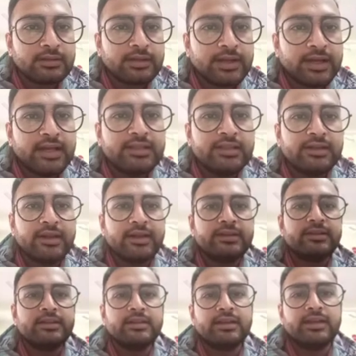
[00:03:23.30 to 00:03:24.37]
At the
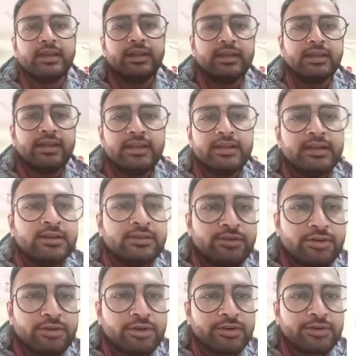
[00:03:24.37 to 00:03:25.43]
end, in a
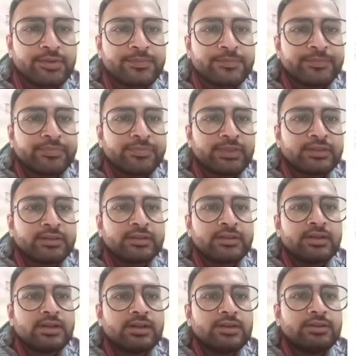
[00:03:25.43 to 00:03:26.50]
draw.
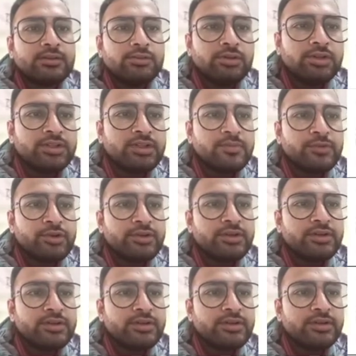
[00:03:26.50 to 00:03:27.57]
No other
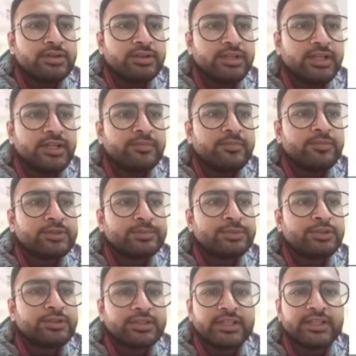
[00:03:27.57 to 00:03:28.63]
modern team
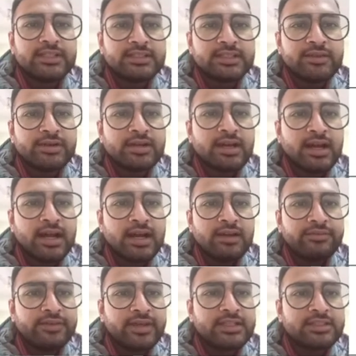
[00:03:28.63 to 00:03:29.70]
sport takes even a
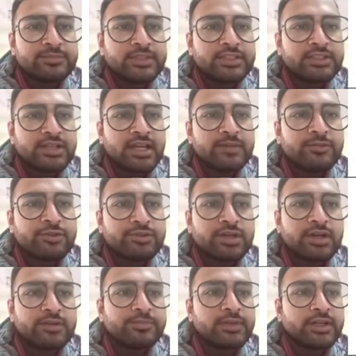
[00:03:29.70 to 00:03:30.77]
half as much time to
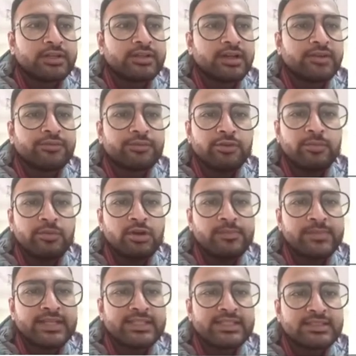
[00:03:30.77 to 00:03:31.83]
complete. A football
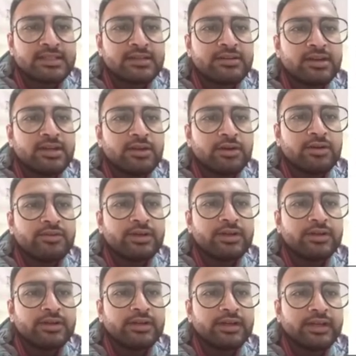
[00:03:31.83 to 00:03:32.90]
match is generally
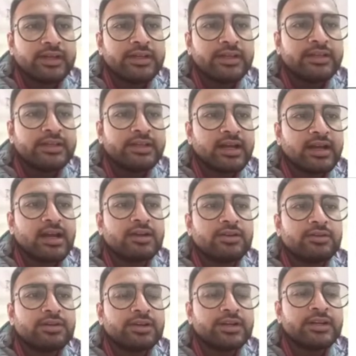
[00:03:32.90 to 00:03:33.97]
over in an hour
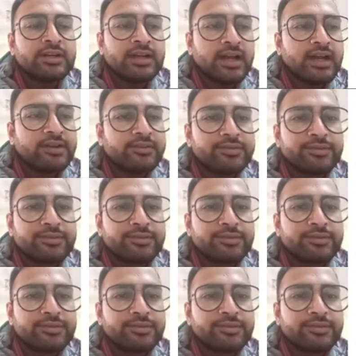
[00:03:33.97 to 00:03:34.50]
or a half.